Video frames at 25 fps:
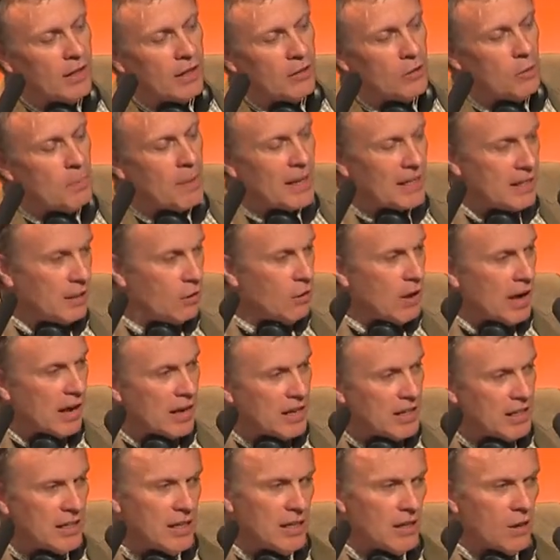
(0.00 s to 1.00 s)
The
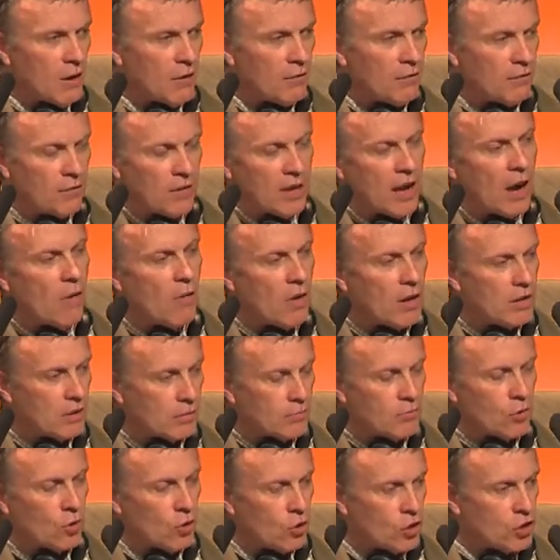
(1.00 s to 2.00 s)
particularity of
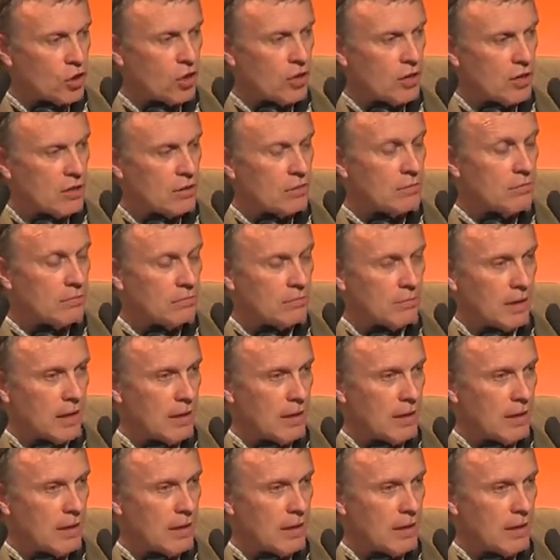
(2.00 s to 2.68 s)
carotte production,